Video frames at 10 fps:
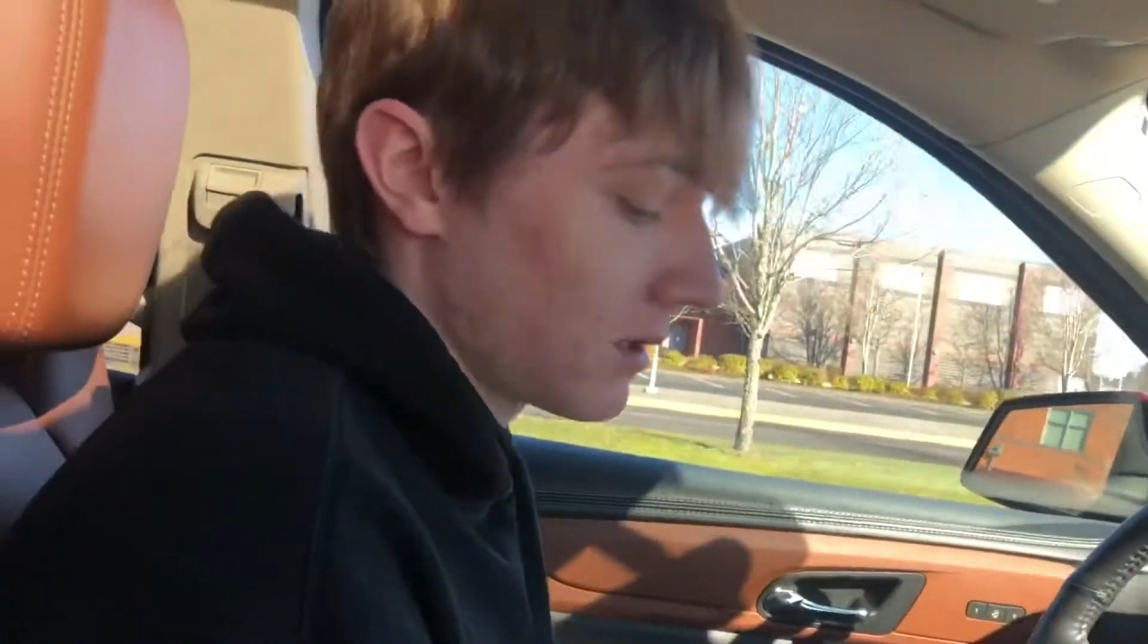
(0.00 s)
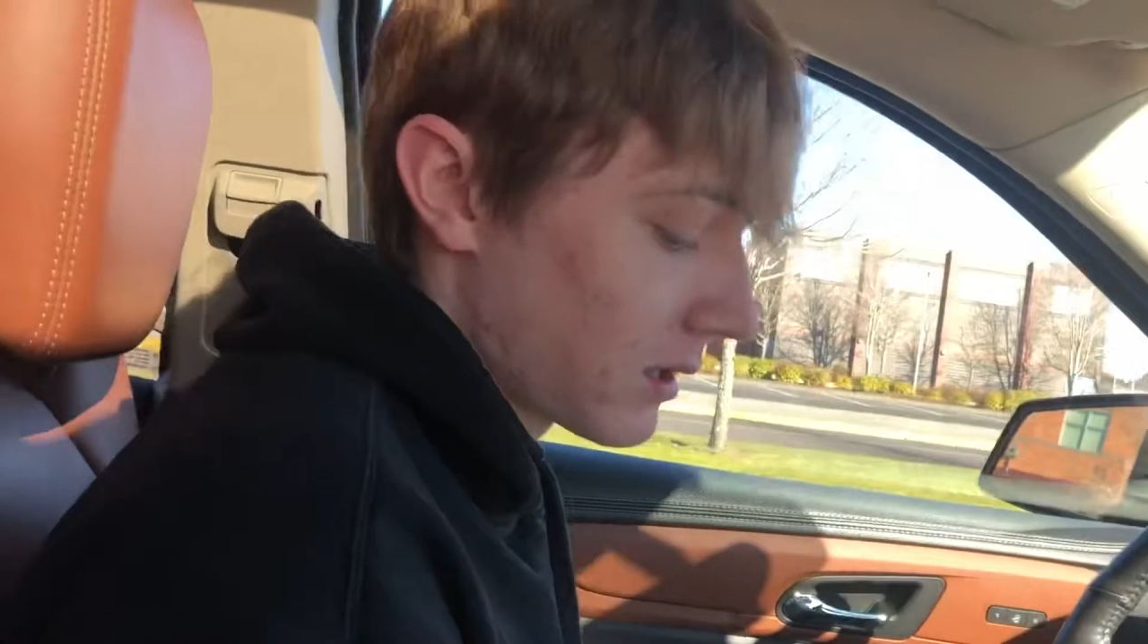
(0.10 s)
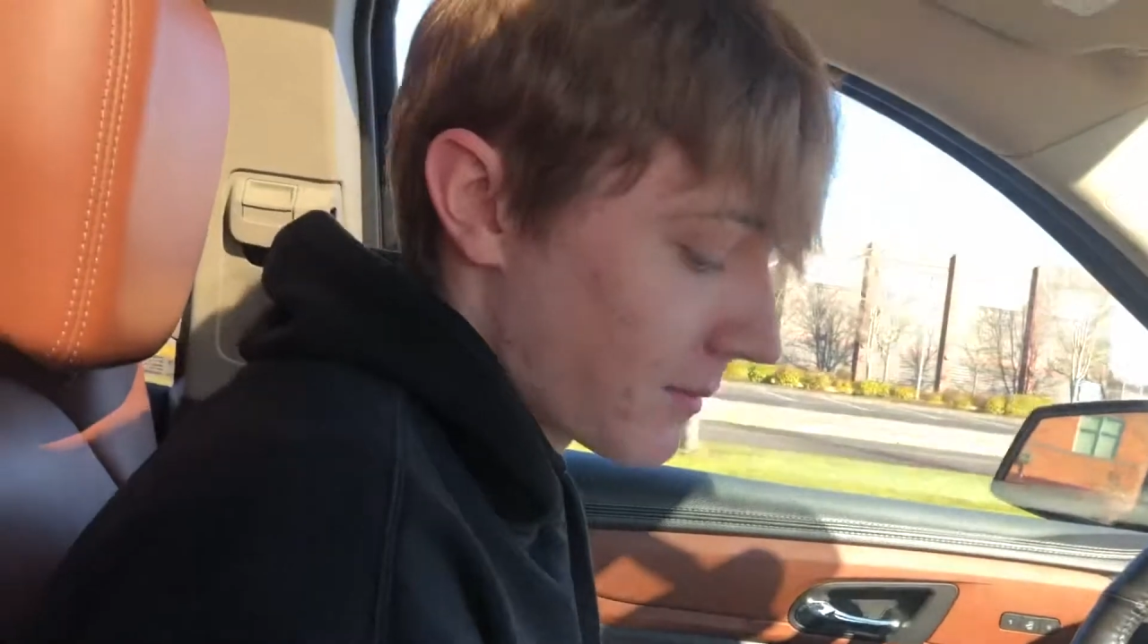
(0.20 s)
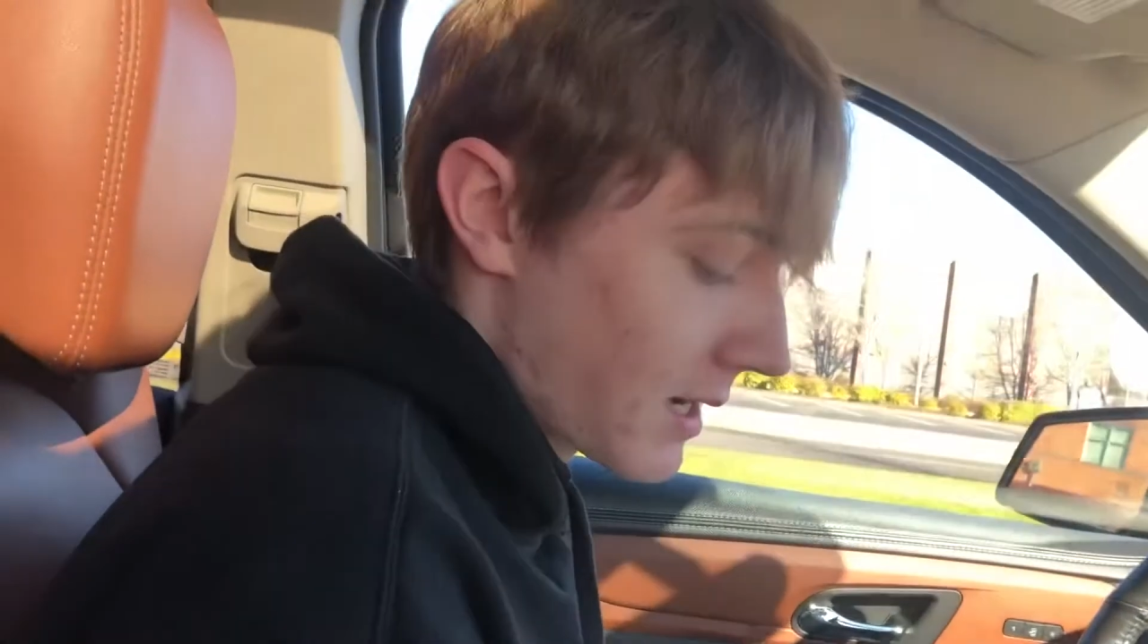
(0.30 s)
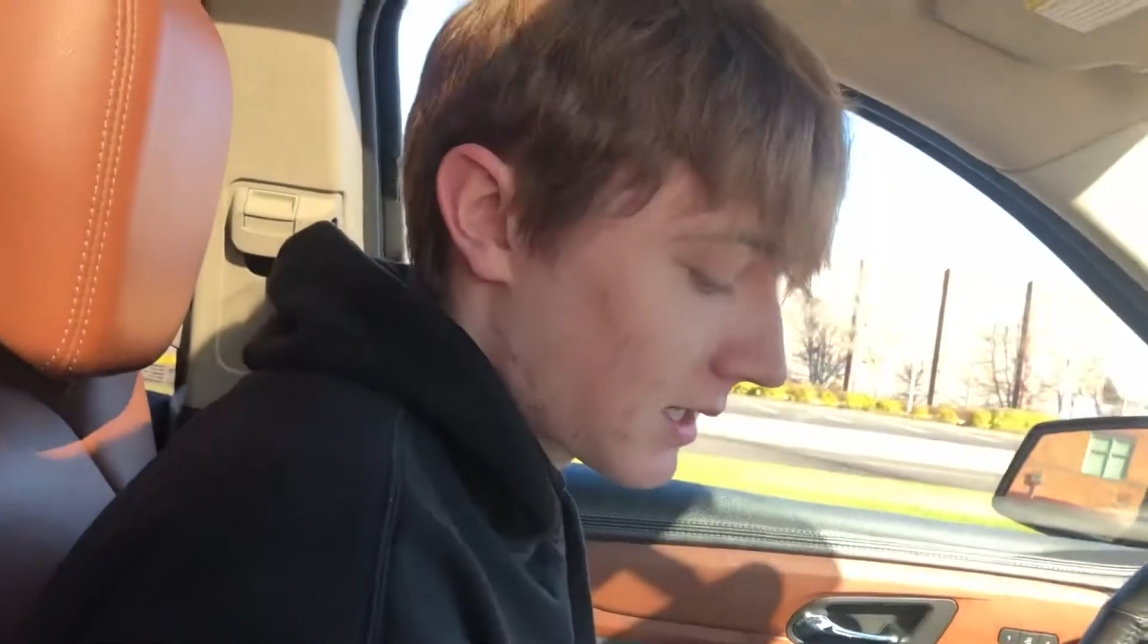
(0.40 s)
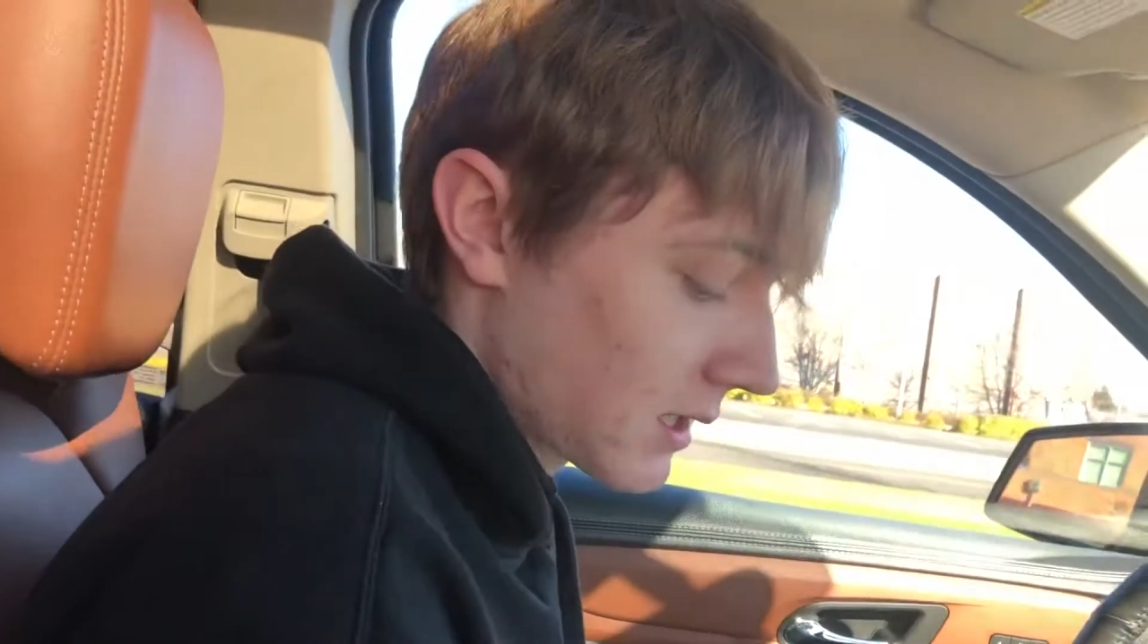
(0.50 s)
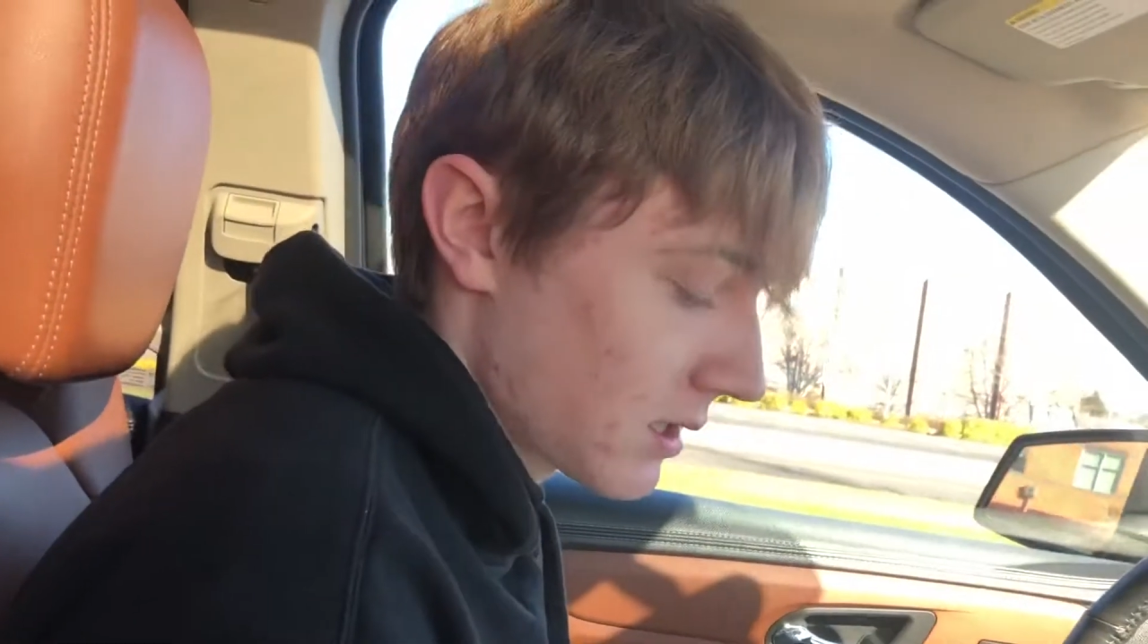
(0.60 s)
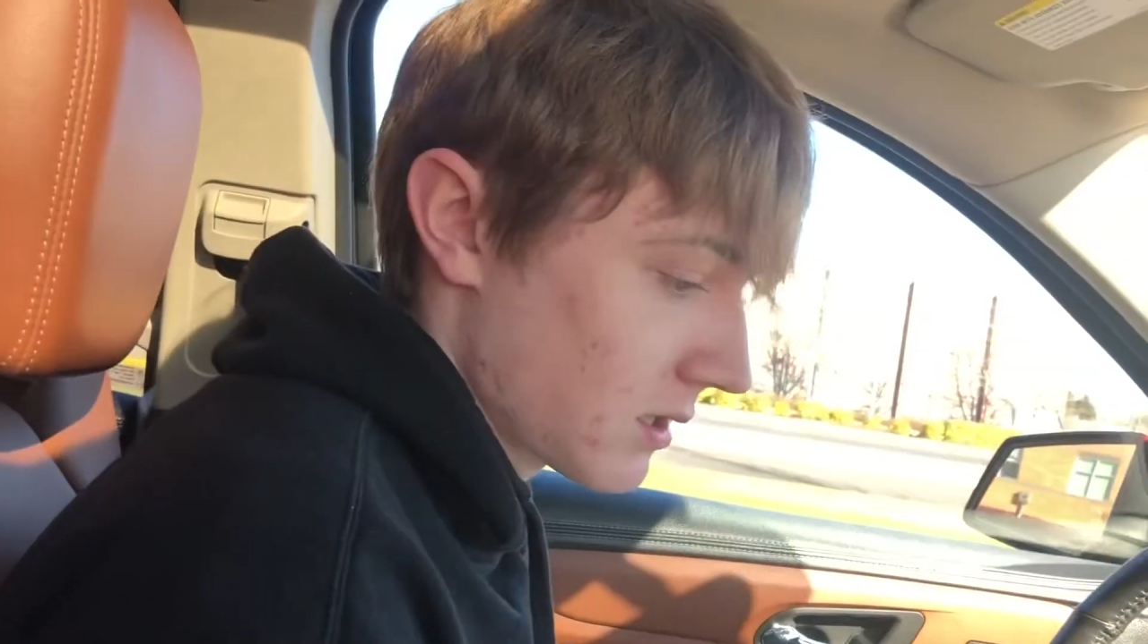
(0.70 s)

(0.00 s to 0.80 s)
automatic.